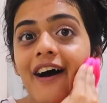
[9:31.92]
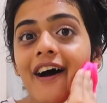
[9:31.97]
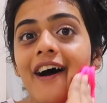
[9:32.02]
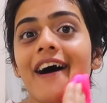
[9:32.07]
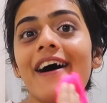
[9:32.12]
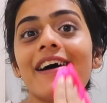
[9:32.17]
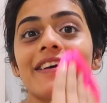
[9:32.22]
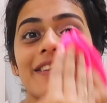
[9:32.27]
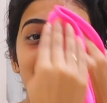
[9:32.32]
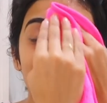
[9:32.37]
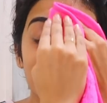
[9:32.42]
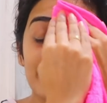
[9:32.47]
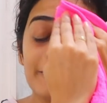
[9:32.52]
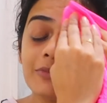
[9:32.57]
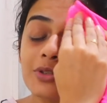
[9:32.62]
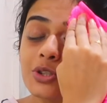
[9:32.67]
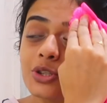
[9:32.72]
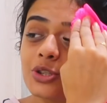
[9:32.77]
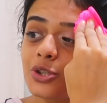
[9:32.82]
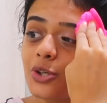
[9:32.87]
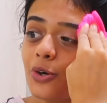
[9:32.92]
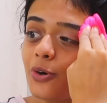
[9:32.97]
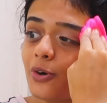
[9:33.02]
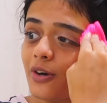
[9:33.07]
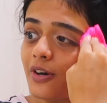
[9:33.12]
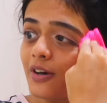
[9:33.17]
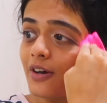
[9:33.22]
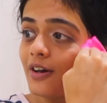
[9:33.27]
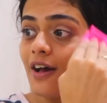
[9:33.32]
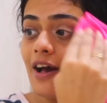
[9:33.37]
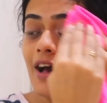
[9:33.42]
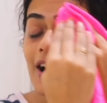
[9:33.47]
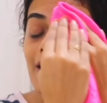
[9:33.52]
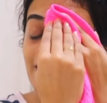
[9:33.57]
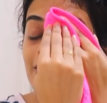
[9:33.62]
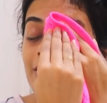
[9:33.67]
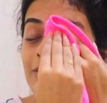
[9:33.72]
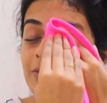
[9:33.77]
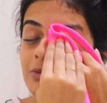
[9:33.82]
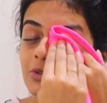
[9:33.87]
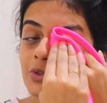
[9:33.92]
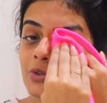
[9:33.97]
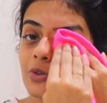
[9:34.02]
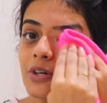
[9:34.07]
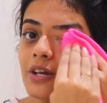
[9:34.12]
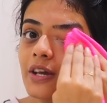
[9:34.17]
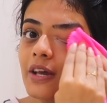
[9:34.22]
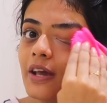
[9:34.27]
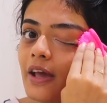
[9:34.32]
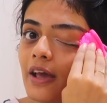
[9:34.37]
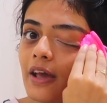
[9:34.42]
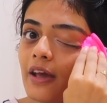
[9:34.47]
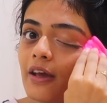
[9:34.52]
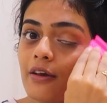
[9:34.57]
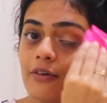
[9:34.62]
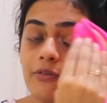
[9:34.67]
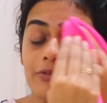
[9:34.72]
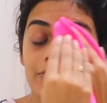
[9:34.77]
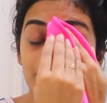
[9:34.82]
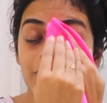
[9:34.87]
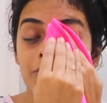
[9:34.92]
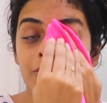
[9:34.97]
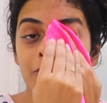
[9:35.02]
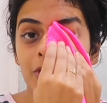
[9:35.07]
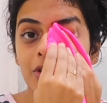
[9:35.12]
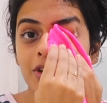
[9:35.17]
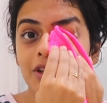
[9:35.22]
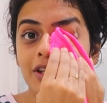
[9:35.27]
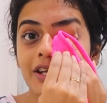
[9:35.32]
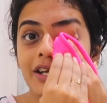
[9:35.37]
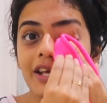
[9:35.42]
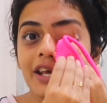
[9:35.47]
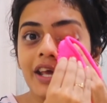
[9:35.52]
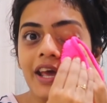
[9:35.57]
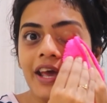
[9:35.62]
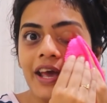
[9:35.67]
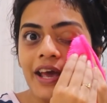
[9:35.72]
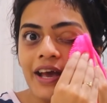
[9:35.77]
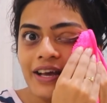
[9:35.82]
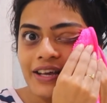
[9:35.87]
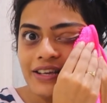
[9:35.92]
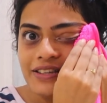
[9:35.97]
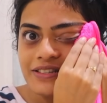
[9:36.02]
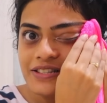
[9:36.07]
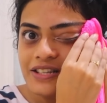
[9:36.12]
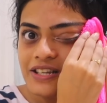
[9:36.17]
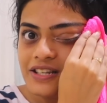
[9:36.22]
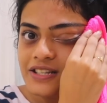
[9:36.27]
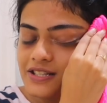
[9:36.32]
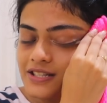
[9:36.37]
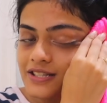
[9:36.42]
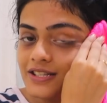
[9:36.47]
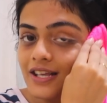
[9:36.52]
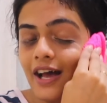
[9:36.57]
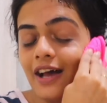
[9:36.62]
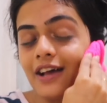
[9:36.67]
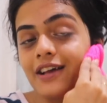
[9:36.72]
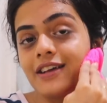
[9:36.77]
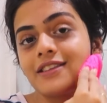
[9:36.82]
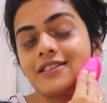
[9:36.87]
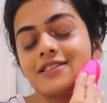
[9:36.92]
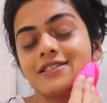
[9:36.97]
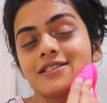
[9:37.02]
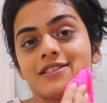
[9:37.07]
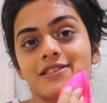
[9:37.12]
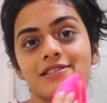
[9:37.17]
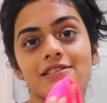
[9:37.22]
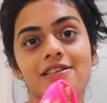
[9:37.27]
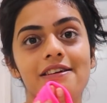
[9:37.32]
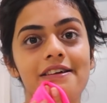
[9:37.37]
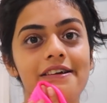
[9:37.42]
I am shook. I am shook AF. What the heck is this science?